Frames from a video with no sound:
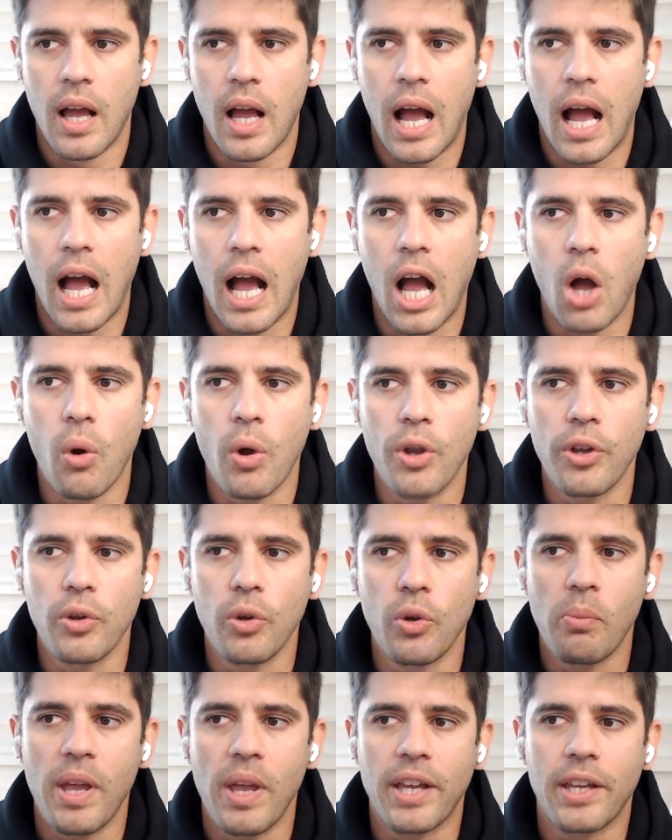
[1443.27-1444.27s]
how are
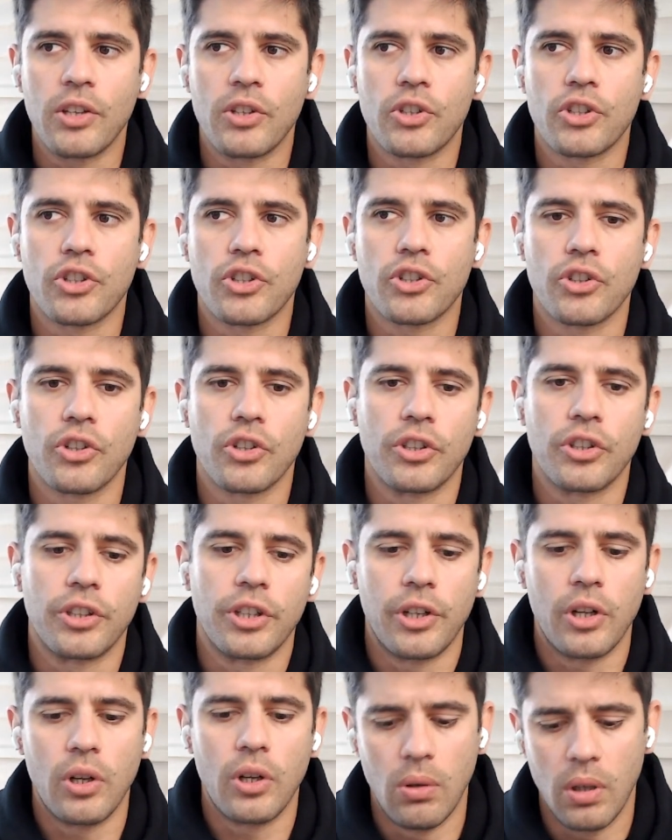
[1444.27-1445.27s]
you making sure
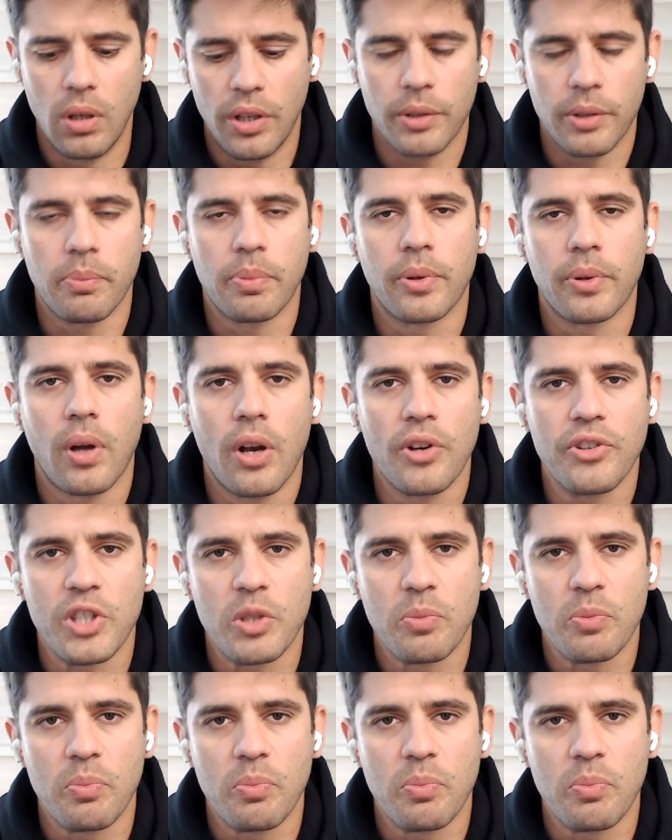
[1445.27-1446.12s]
that not only the projects,